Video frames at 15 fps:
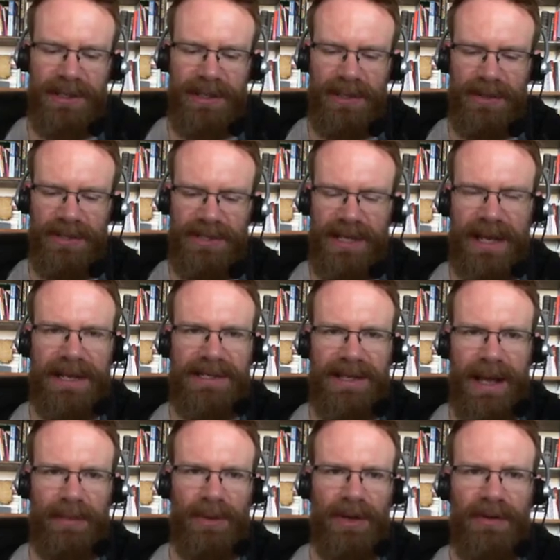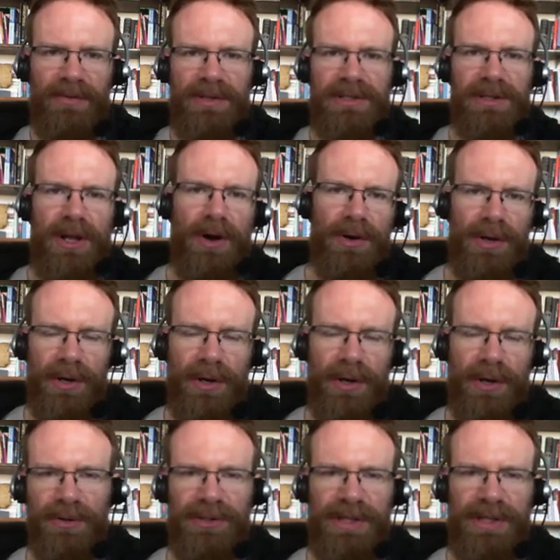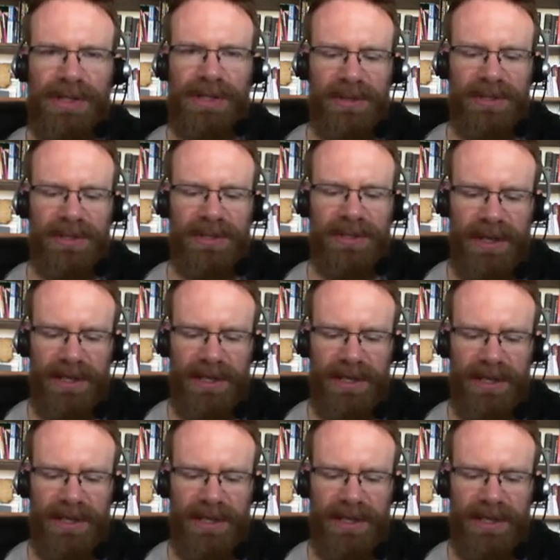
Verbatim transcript: the second tablet of this longer multi-tablet series,